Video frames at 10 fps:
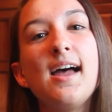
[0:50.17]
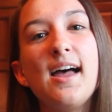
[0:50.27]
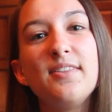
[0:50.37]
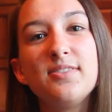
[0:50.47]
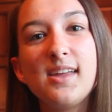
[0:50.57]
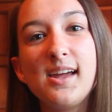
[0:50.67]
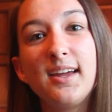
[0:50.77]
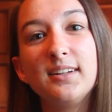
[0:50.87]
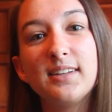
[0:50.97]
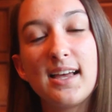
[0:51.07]
And
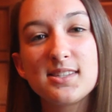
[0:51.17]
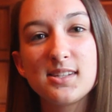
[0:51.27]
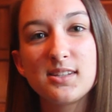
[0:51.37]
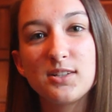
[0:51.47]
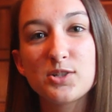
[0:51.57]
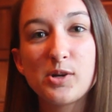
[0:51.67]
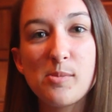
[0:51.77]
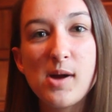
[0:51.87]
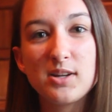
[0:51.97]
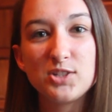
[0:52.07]
then lastly, there's
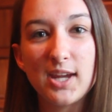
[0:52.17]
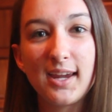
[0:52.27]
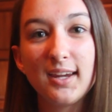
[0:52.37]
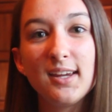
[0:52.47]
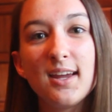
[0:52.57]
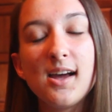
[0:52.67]
Grandpa Jay,